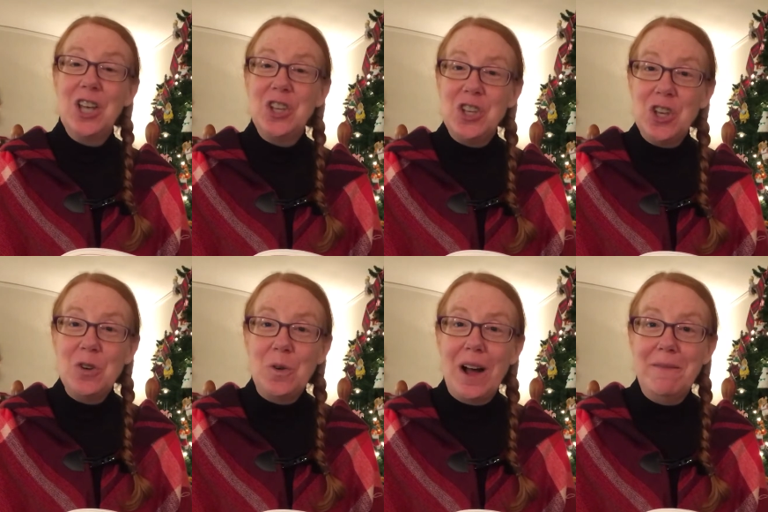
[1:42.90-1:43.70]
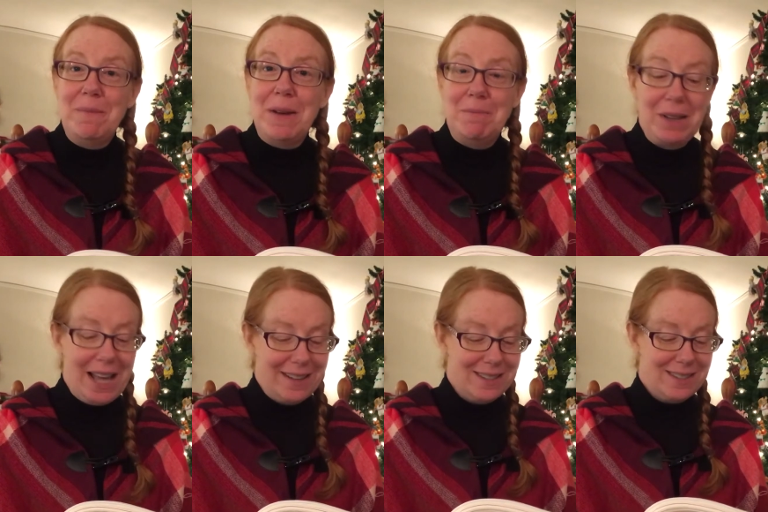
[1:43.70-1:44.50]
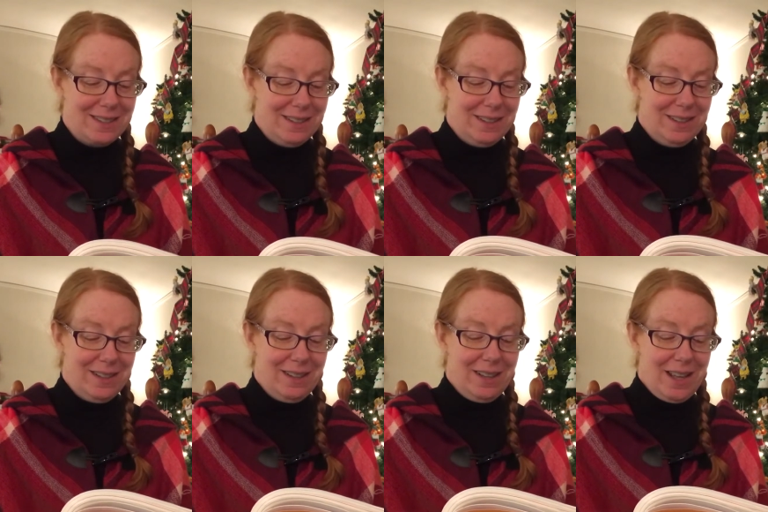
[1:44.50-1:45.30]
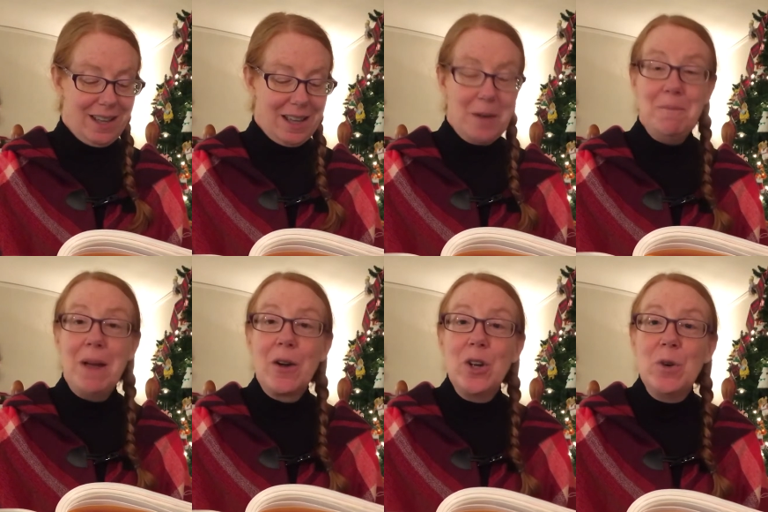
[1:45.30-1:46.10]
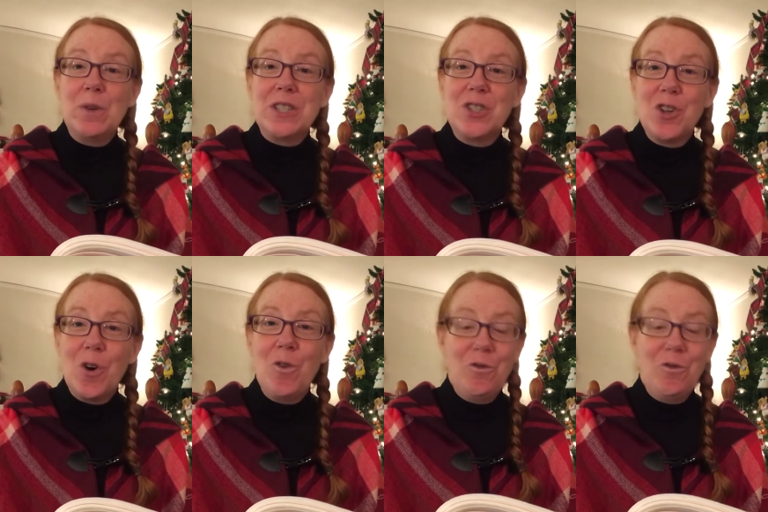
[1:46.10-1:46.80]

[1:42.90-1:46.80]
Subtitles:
you have been blessed." Mary was so